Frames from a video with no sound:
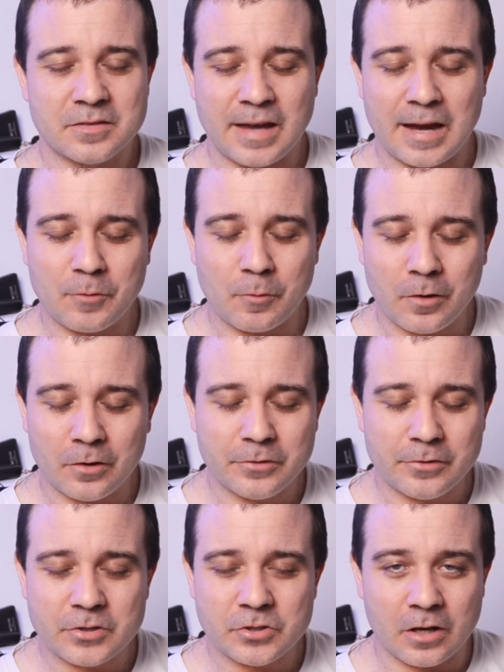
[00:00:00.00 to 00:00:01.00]
This camera will
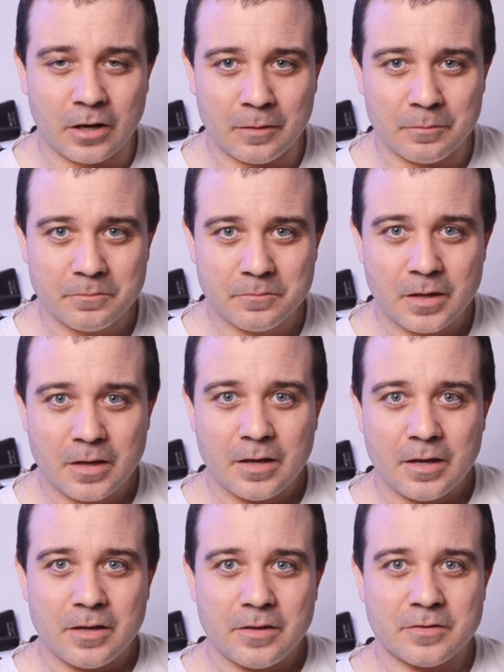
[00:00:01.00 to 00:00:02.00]
do the job.
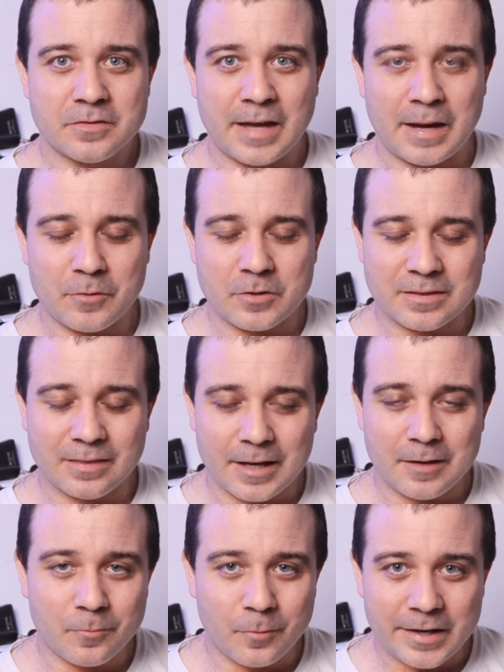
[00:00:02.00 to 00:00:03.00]
This camera is
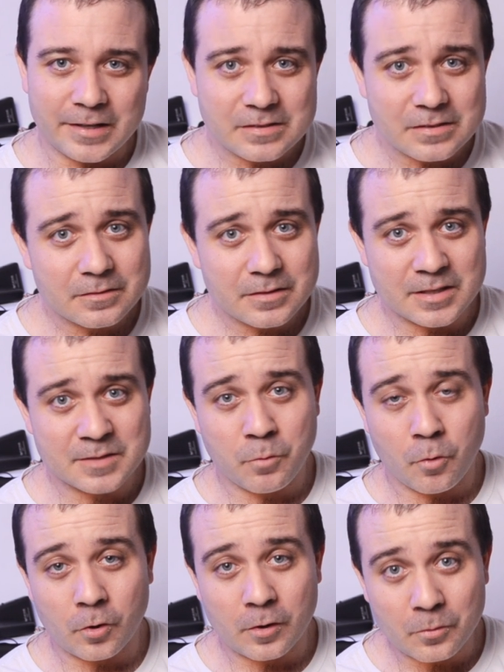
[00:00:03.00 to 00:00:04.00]
lightweight, it's
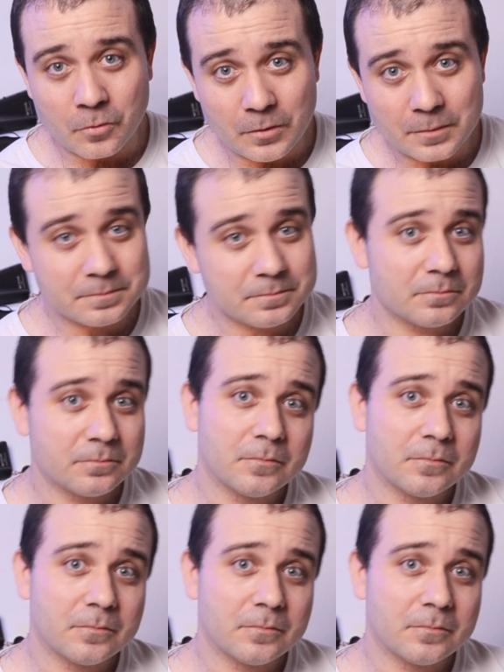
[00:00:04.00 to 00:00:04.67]
portable.